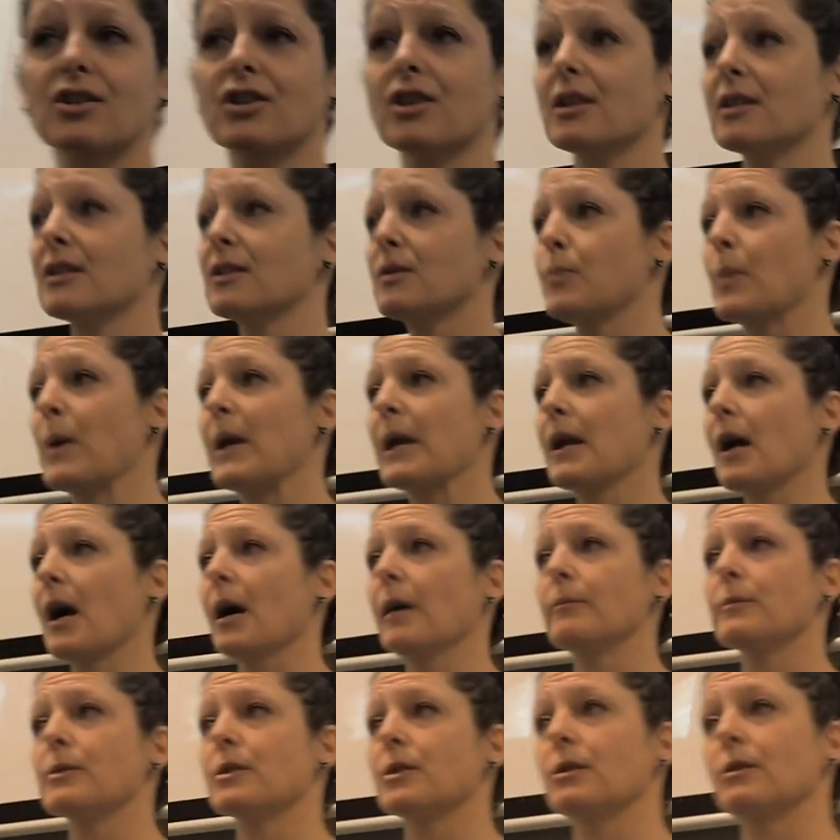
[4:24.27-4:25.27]
just speak
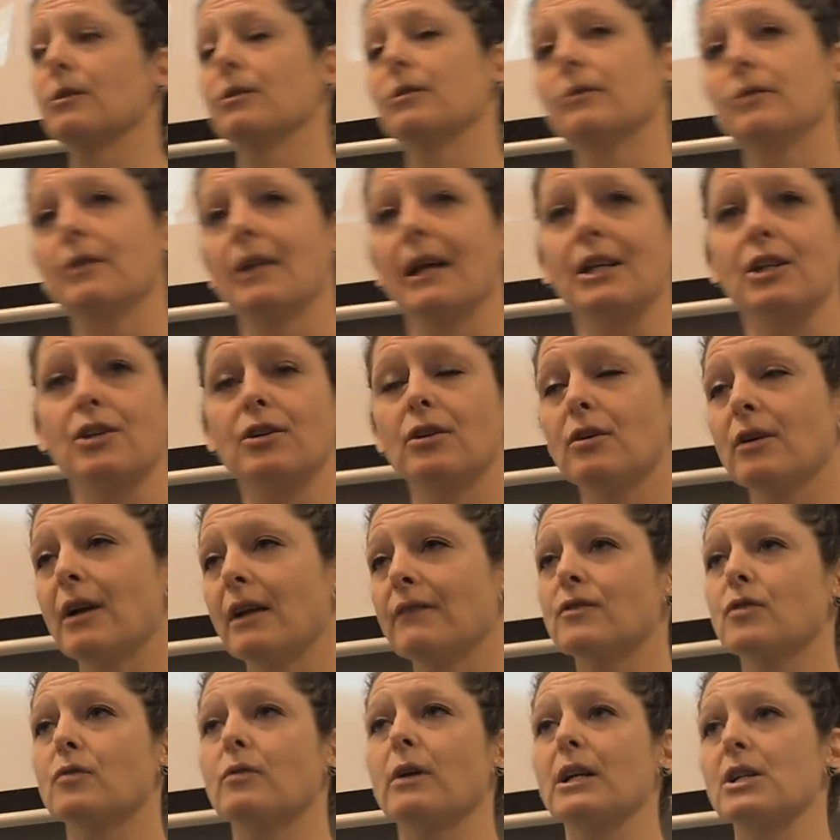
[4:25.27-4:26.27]
up too. Like, you don't
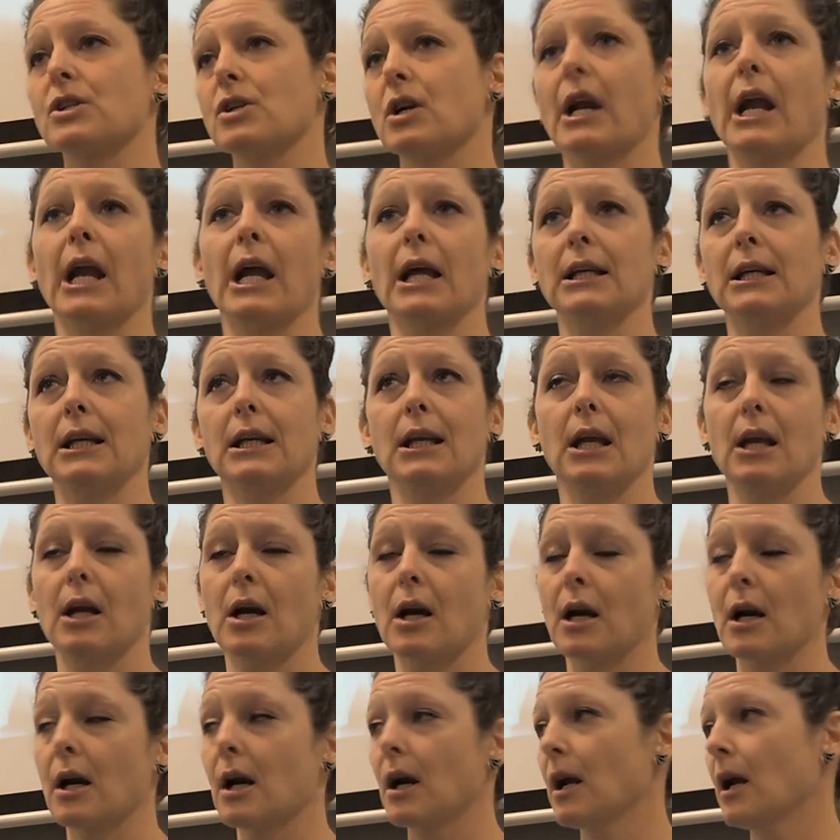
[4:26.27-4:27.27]
have to raise your hand in
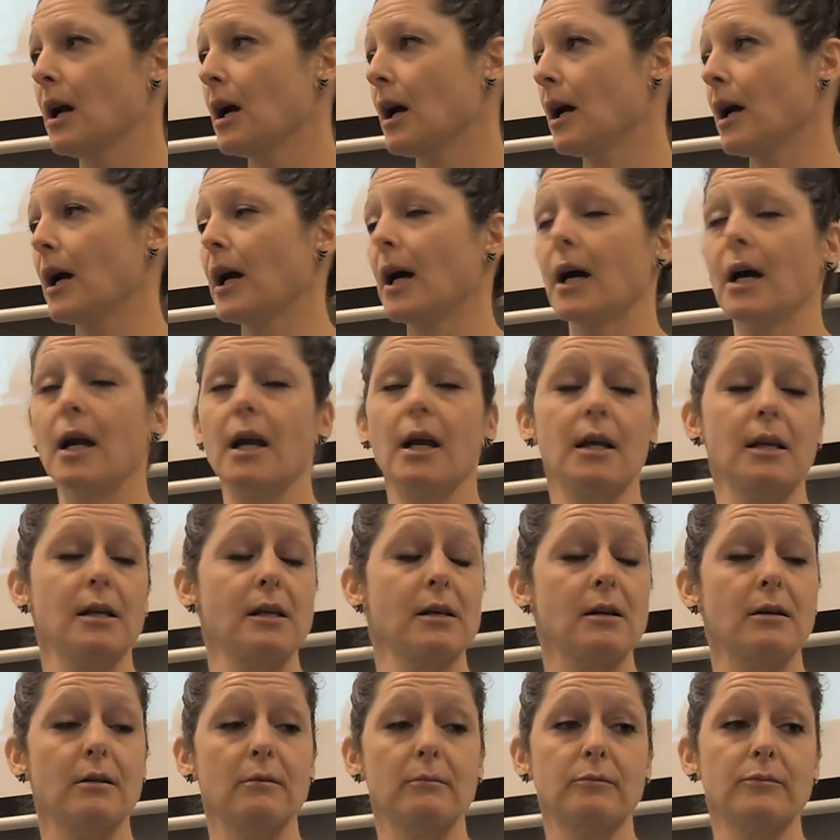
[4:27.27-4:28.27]
here.
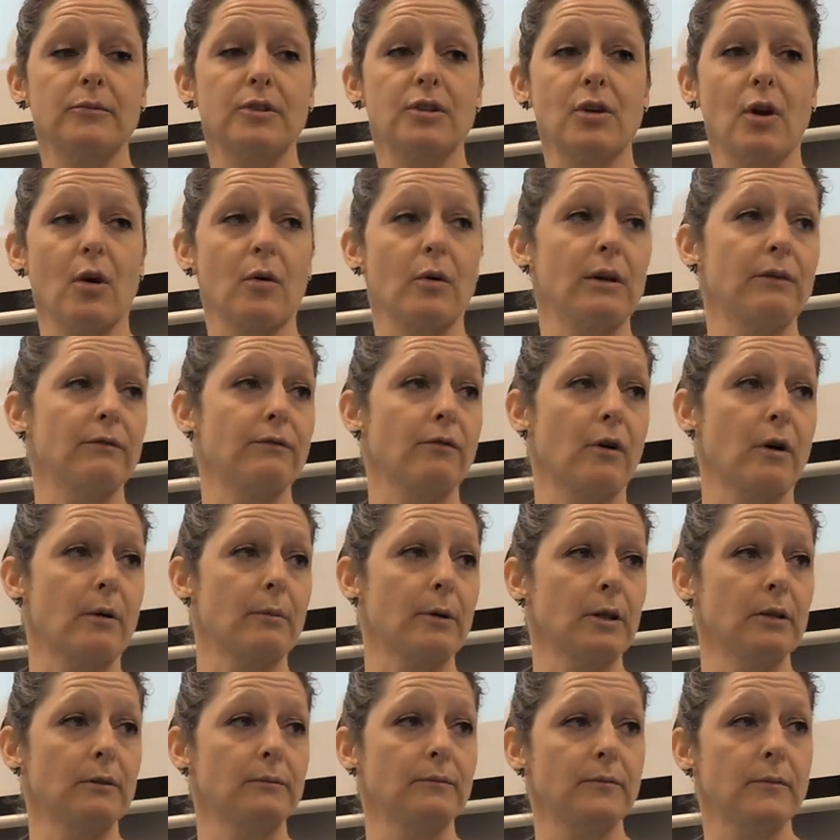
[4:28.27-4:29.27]
I am so
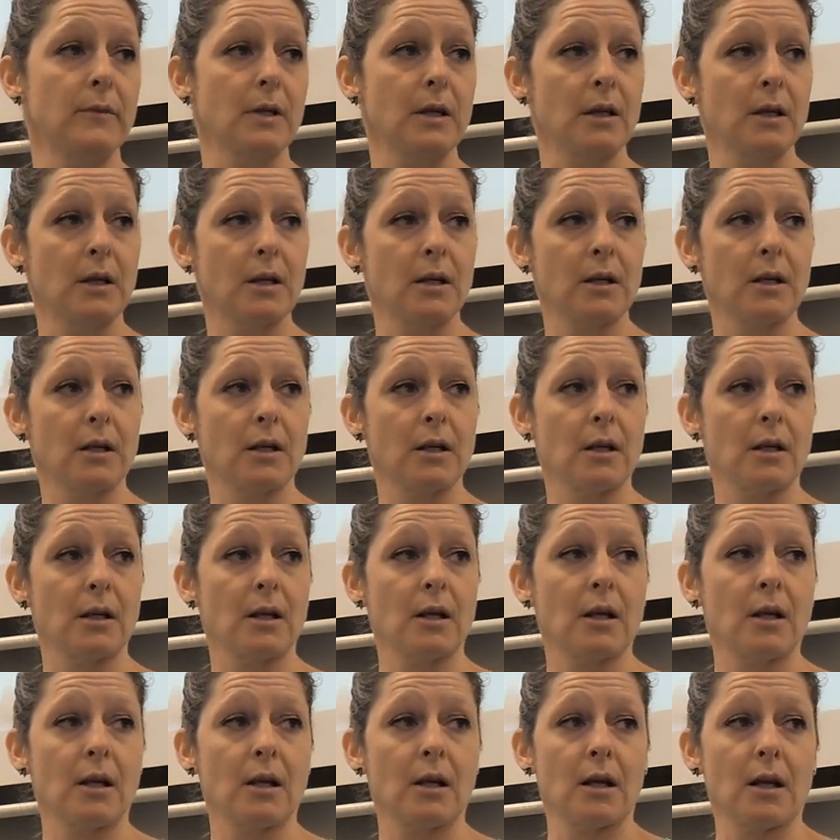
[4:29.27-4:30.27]
informal.
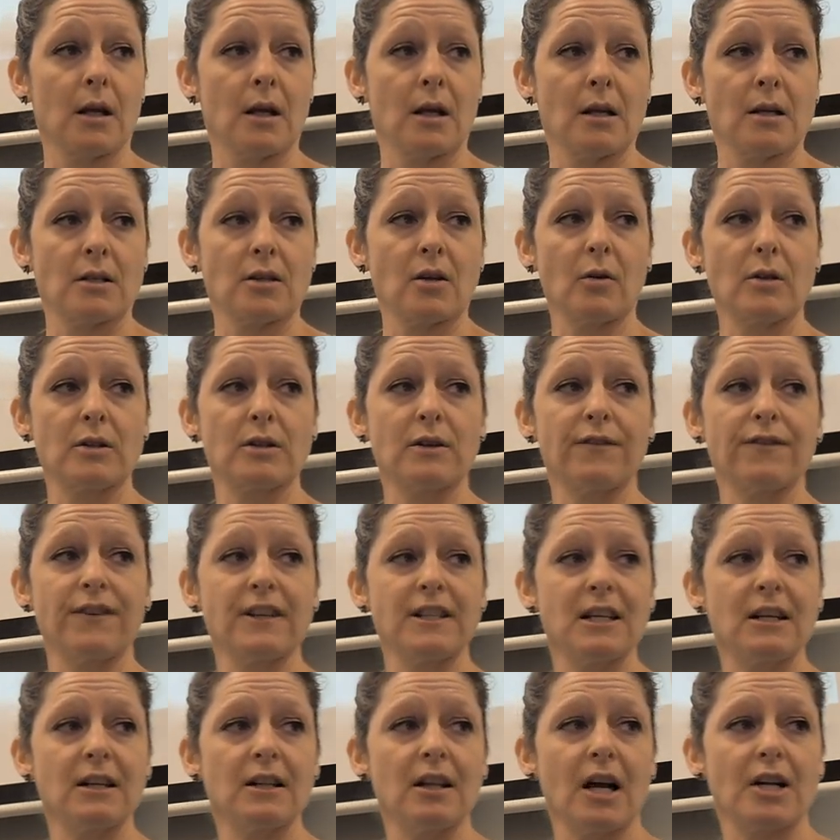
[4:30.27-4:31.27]
So it's a
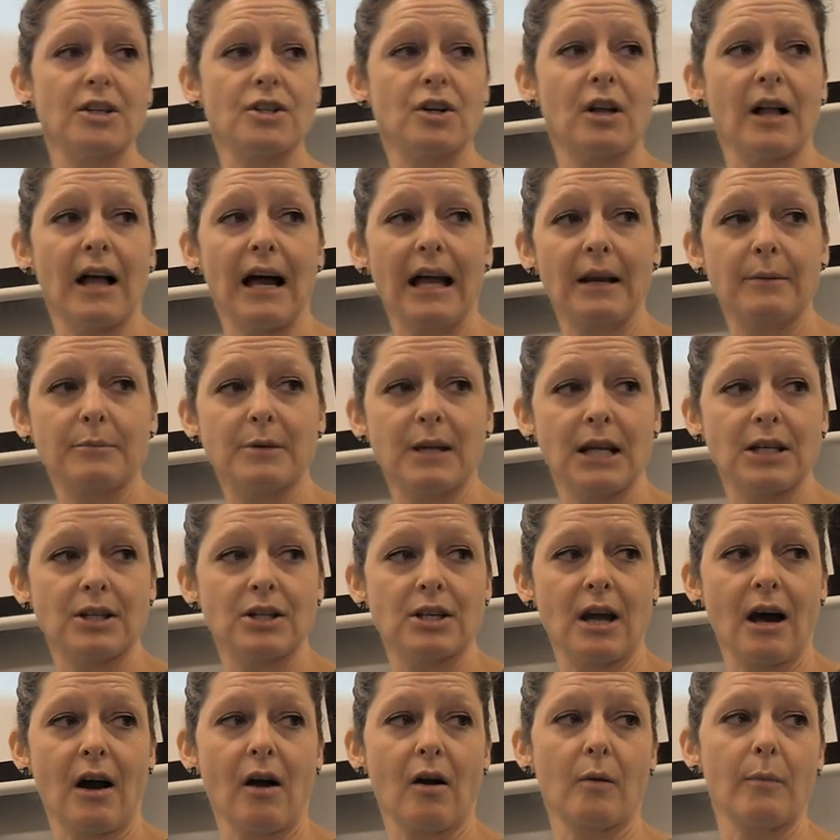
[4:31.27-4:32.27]
physiological
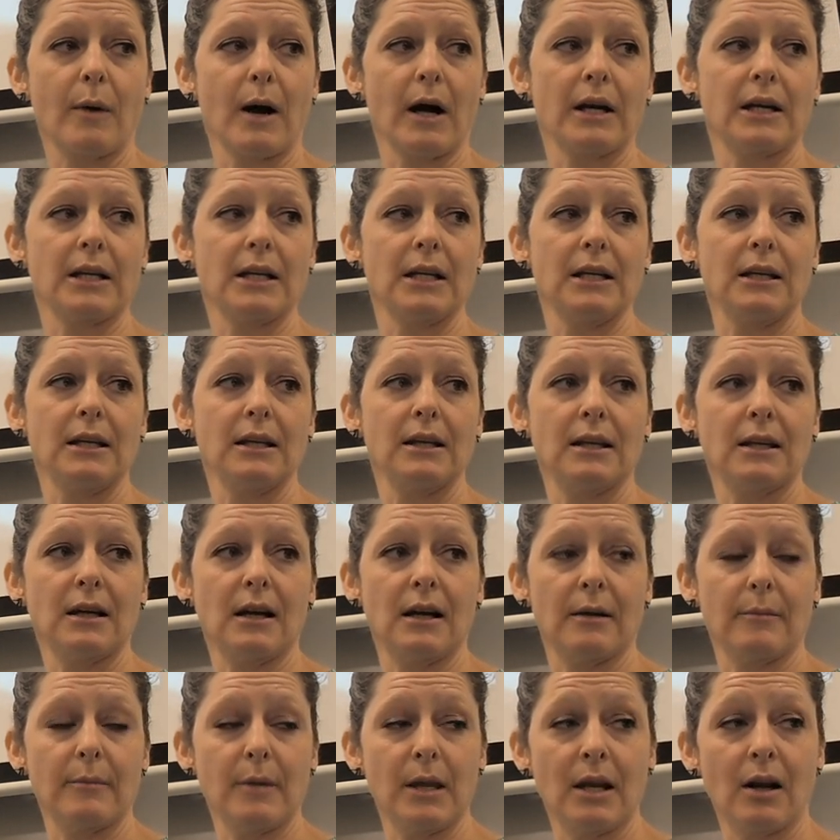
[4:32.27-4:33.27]
adaptation to how our body
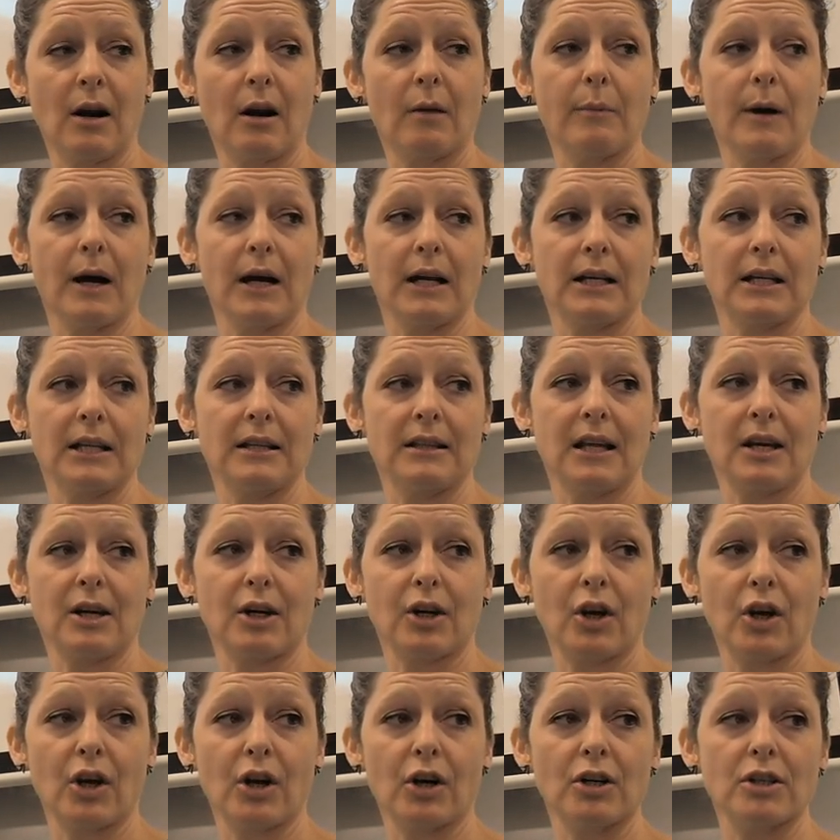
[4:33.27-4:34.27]
um, in our body that
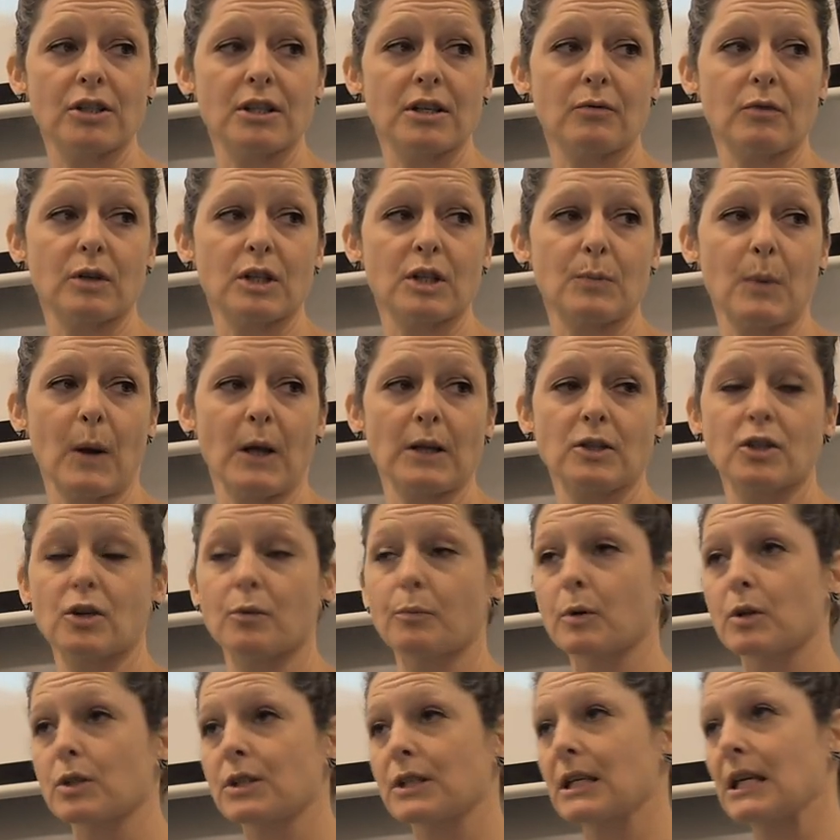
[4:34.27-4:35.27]
occurs in response to
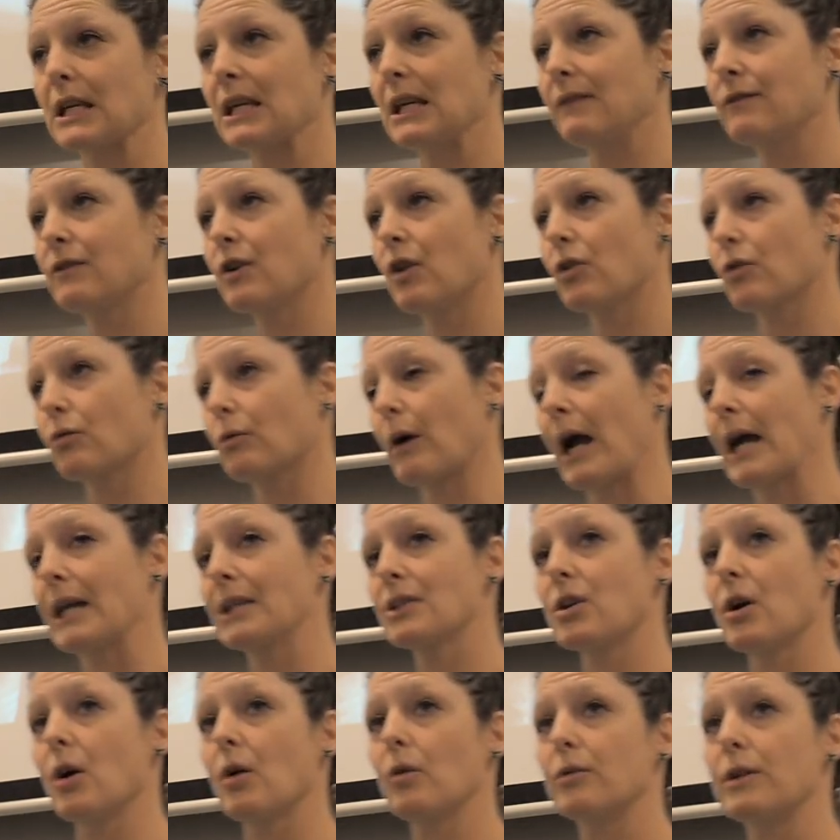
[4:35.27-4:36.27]
perceived
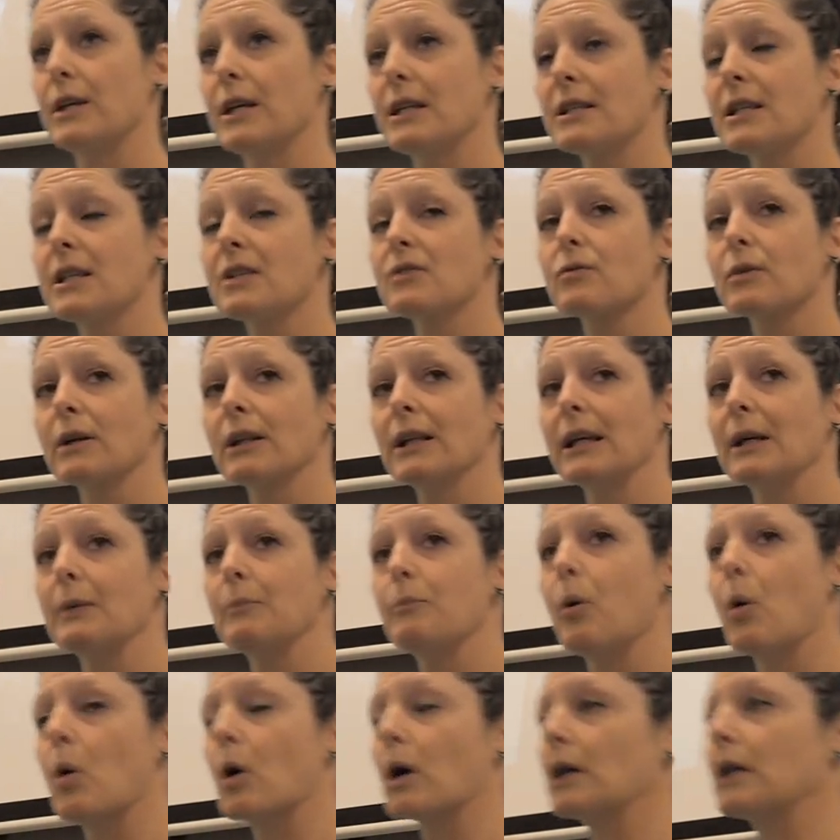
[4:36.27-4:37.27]
threat. So this is really
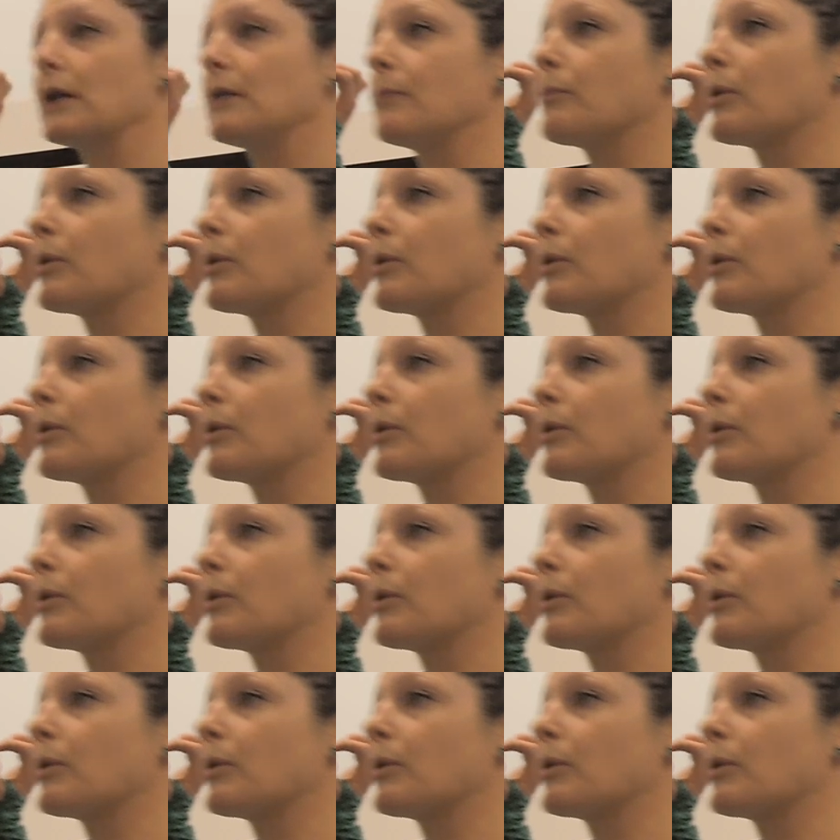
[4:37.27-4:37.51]
important.